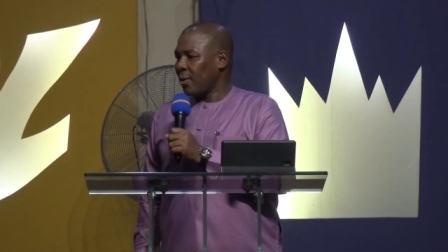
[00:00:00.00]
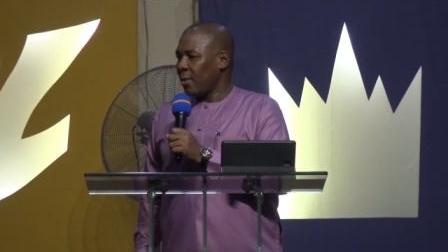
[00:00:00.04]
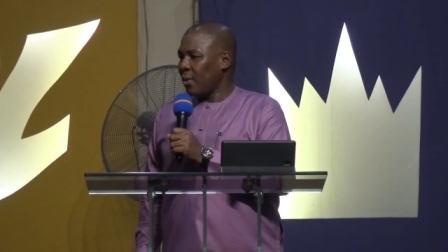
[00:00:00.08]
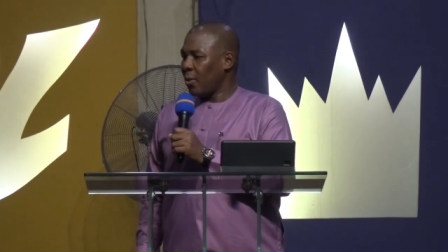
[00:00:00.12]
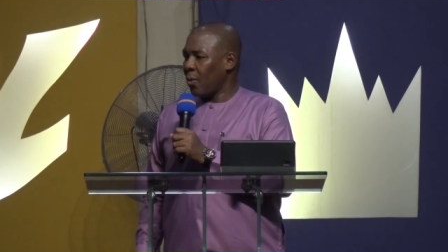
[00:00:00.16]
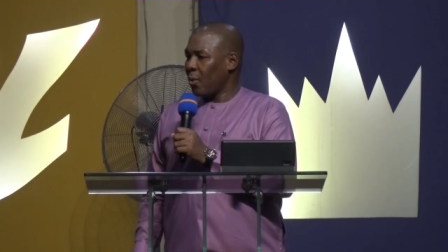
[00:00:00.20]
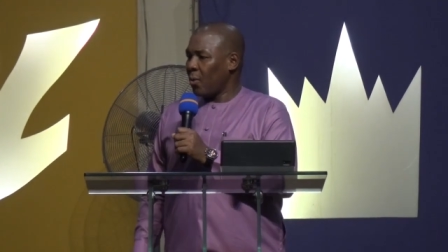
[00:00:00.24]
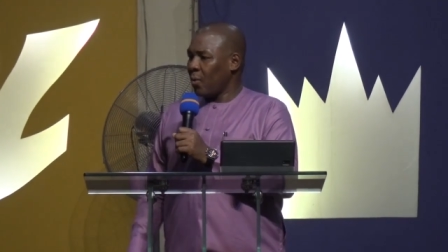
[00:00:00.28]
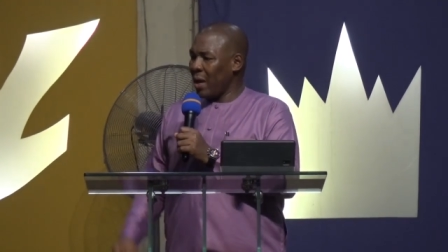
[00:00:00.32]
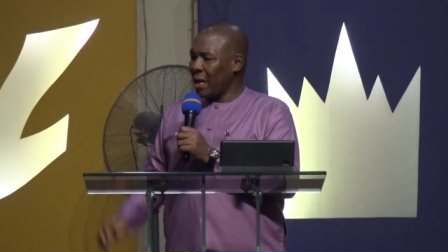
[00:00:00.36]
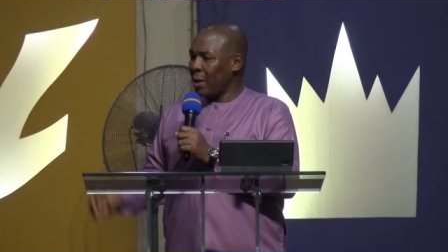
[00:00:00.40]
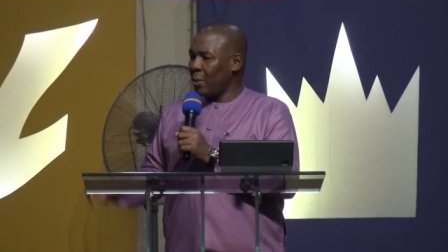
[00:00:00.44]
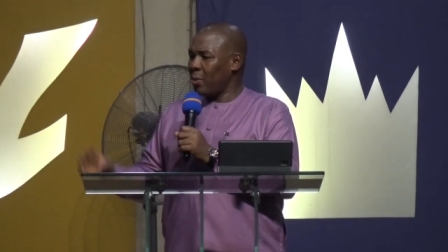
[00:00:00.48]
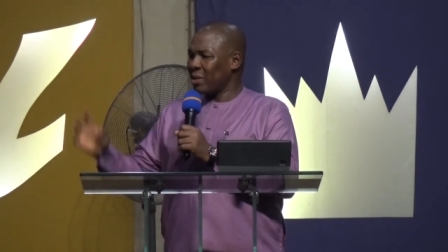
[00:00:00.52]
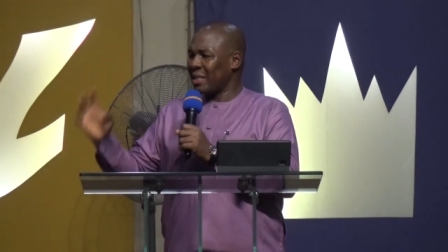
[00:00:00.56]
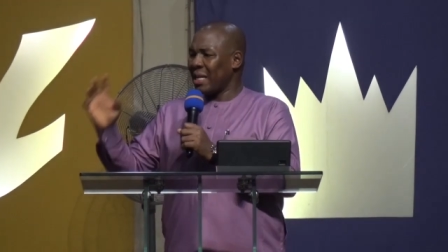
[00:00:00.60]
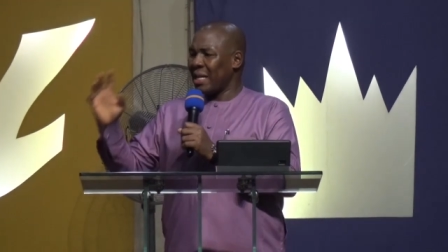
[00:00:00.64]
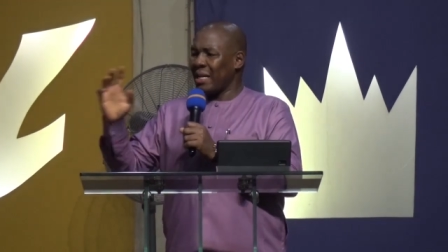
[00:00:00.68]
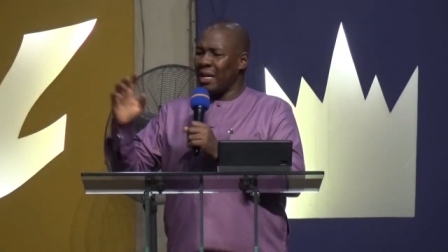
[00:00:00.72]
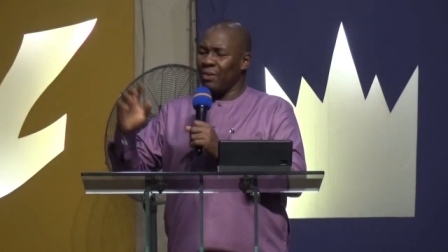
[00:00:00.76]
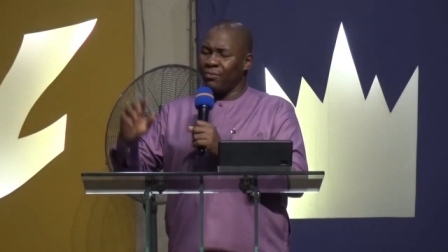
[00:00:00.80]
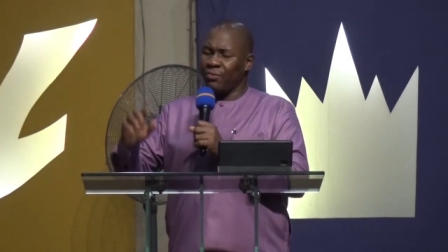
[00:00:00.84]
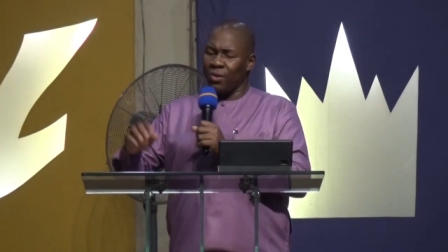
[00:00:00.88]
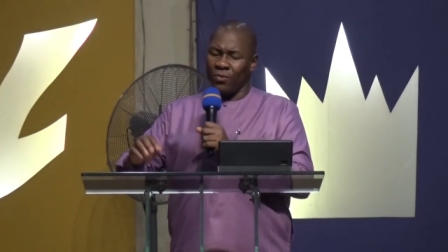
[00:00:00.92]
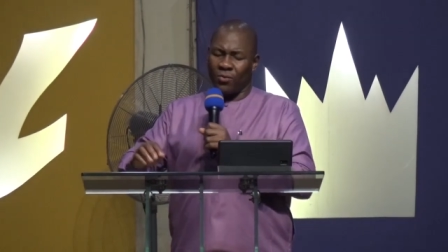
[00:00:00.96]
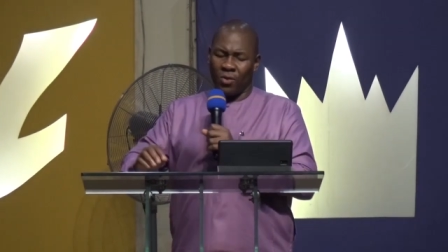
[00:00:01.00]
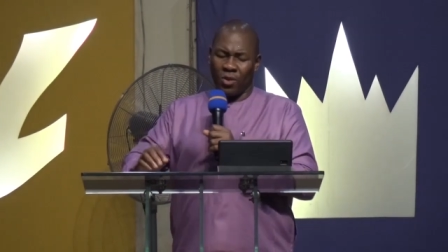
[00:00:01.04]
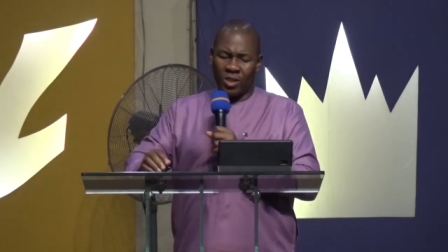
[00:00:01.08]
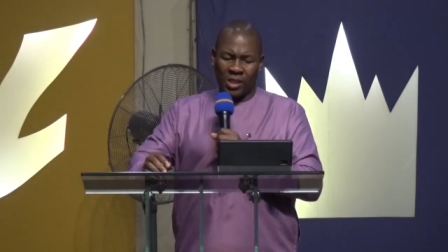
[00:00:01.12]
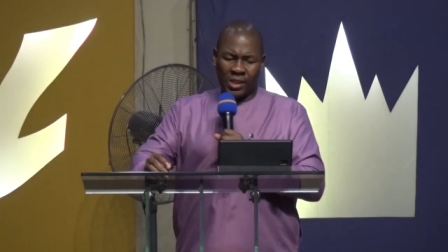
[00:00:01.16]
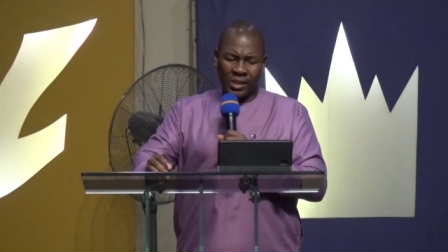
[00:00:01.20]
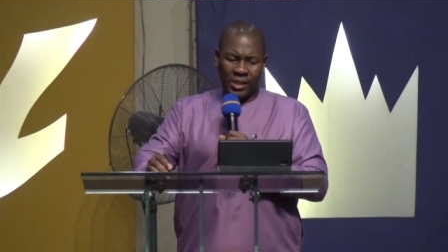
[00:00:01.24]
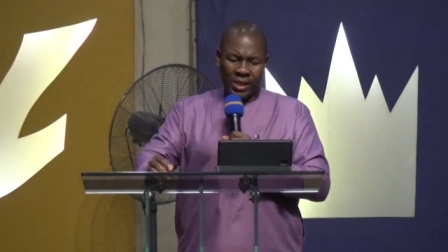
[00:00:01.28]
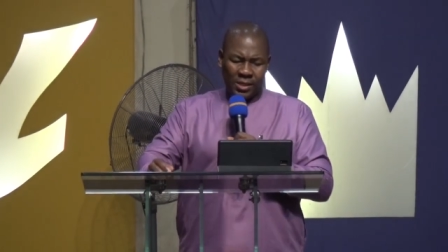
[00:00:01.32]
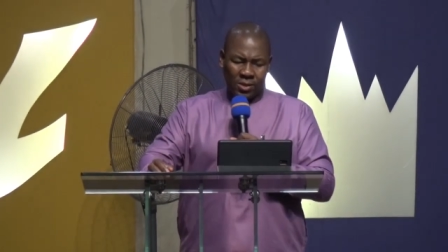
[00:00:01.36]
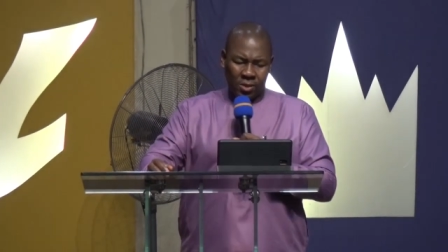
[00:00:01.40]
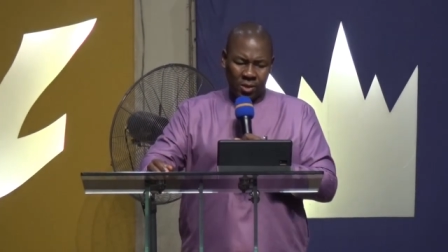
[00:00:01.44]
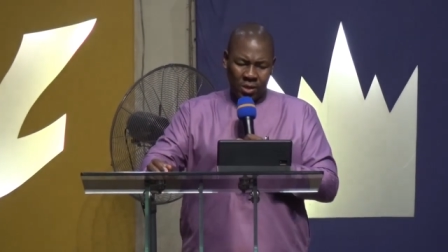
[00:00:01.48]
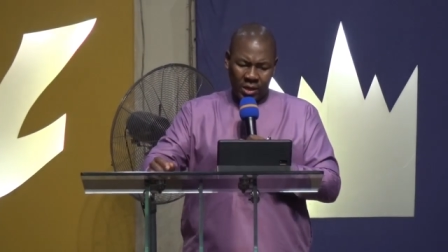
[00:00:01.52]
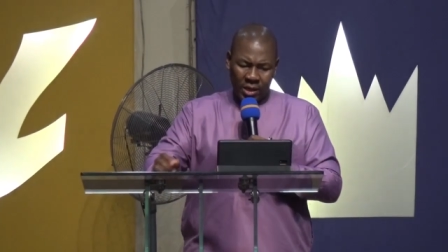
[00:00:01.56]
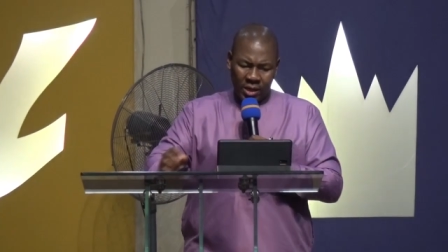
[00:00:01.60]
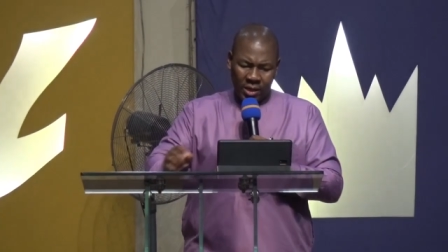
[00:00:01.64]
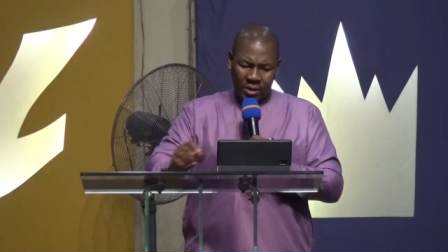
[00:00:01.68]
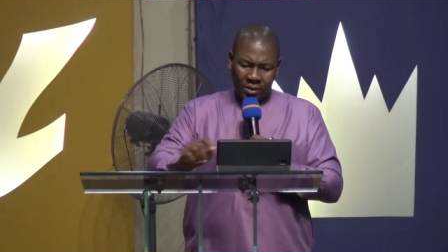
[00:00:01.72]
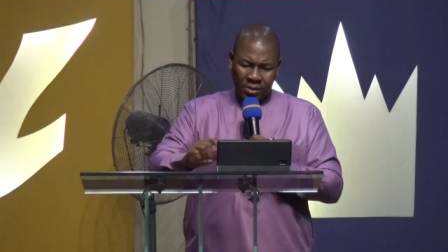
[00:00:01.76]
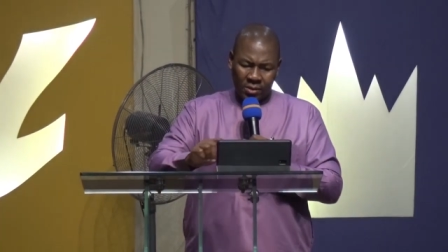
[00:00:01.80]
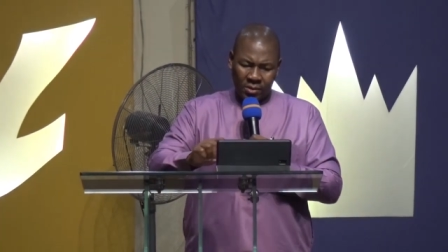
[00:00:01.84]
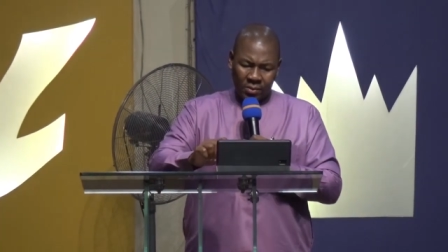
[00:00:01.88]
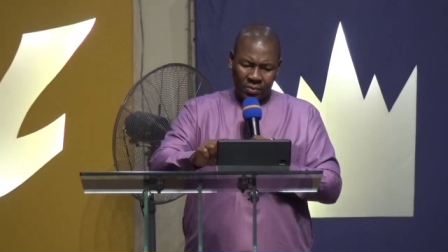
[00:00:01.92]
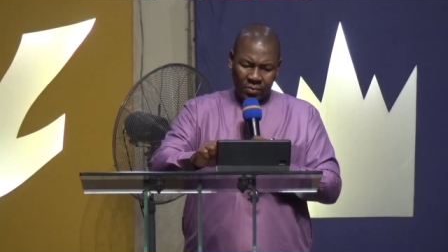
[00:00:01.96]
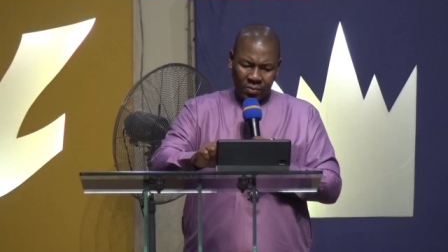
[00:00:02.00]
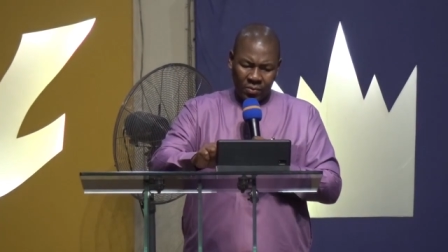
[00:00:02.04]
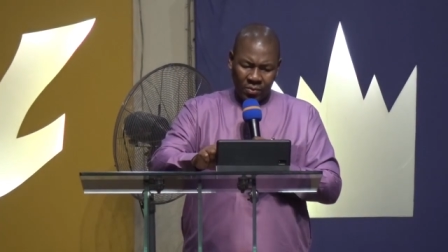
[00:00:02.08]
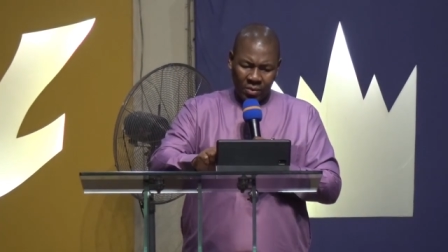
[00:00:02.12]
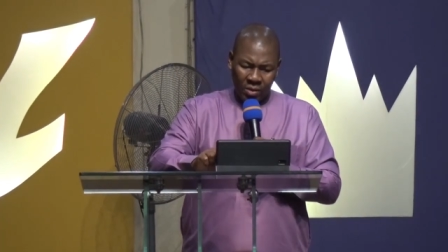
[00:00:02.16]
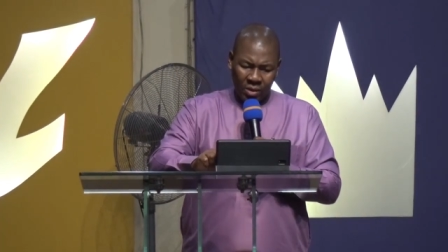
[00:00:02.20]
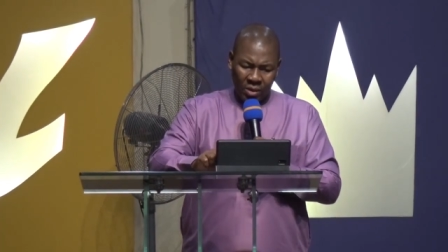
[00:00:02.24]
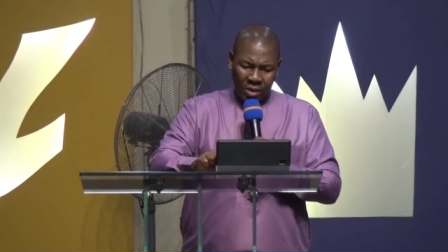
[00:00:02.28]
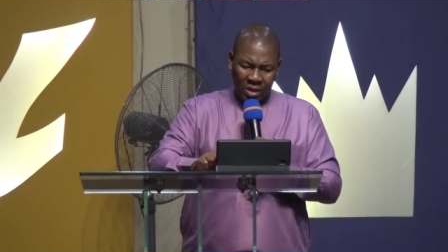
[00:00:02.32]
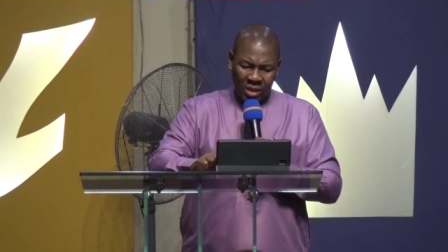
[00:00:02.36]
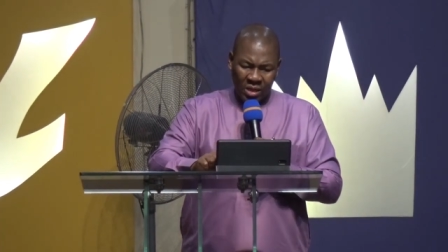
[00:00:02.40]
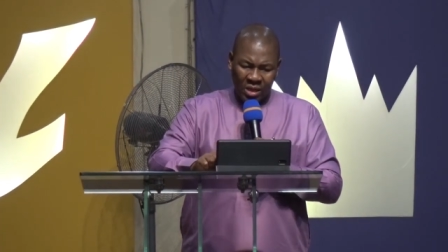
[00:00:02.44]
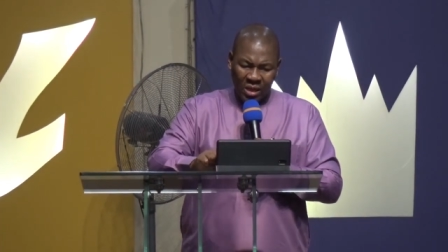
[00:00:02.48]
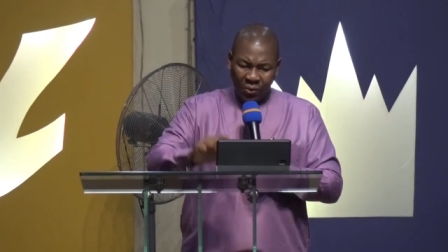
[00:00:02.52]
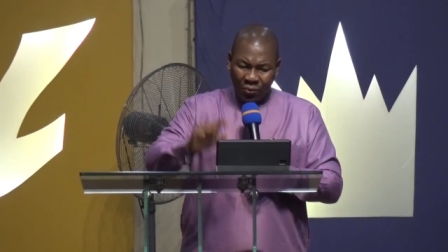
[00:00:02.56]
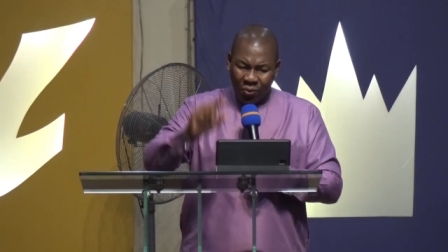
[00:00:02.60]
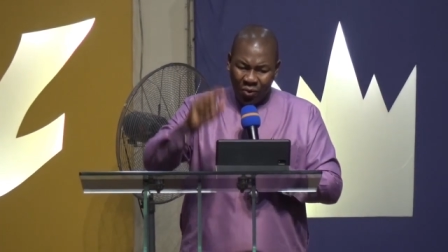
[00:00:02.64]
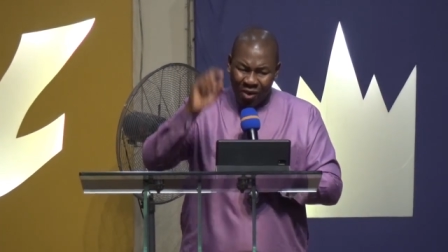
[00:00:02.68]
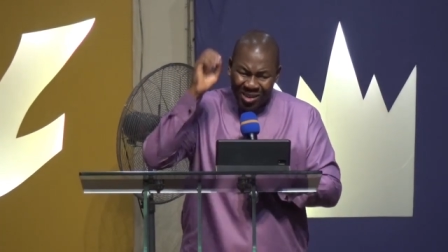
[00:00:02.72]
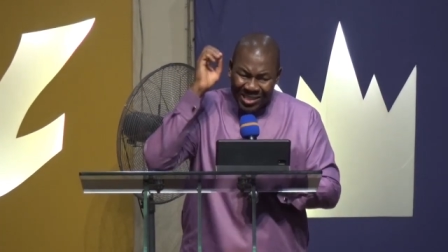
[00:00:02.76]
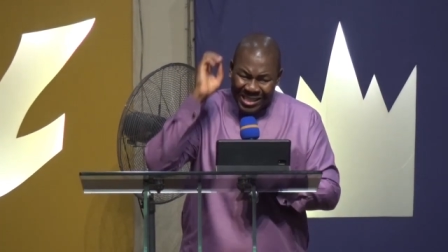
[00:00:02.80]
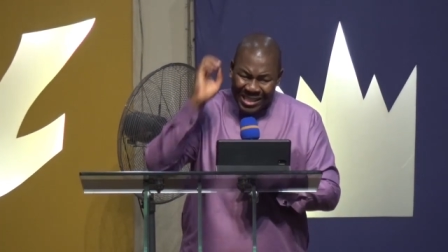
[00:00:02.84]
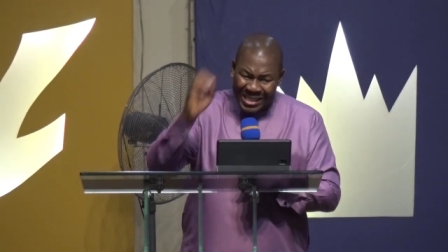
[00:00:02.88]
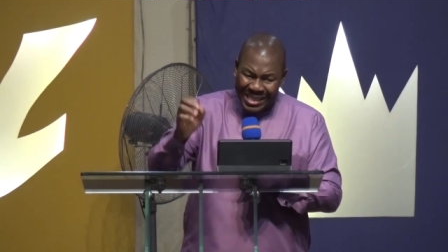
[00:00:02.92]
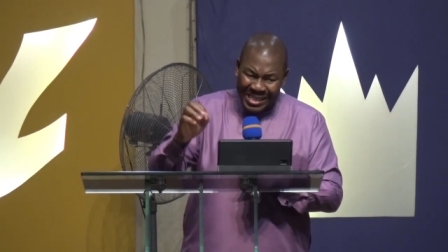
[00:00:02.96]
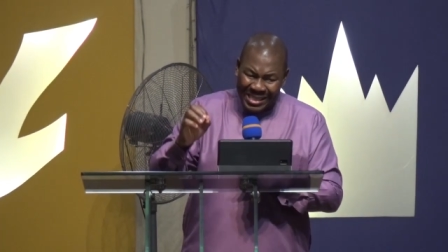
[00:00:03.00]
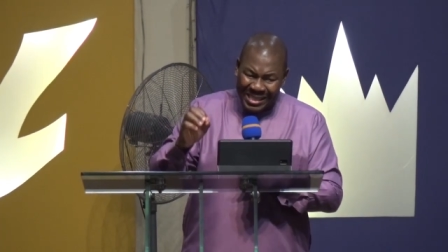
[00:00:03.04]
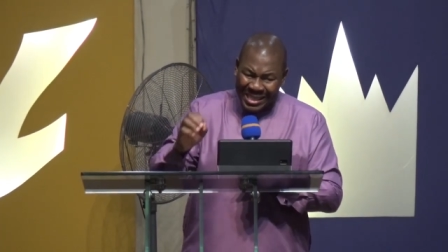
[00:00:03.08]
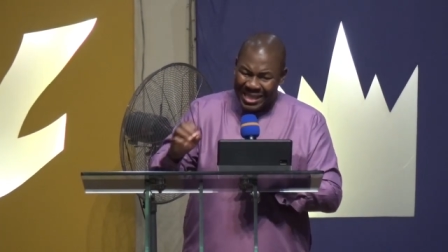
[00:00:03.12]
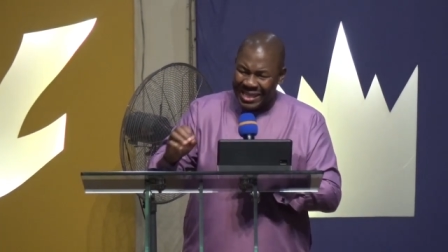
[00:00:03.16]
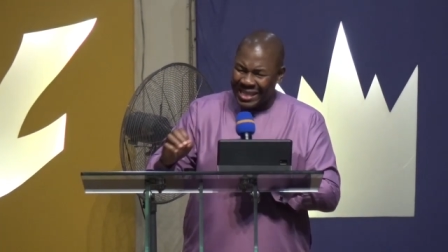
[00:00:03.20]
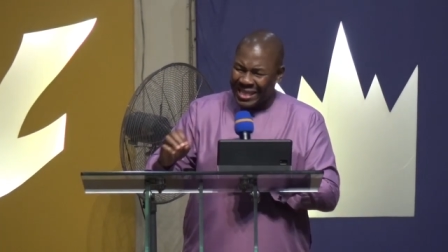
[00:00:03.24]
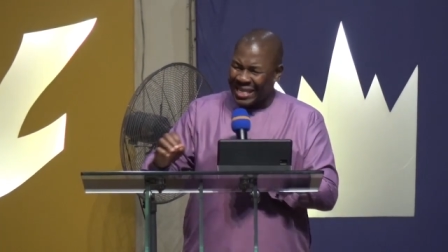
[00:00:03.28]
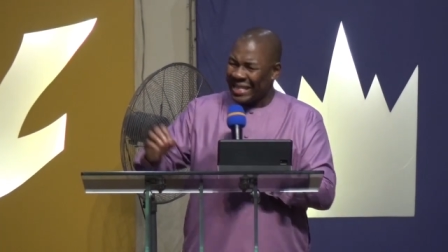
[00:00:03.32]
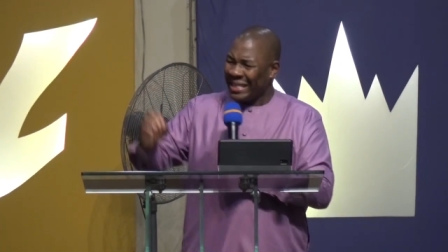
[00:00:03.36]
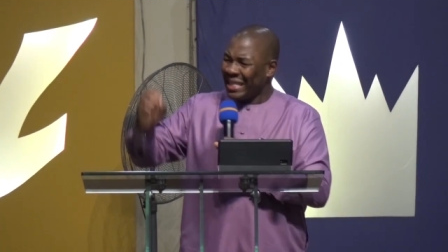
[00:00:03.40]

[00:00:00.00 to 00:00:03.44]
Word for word: when he was around for 40 days on earth. The first thing he did, he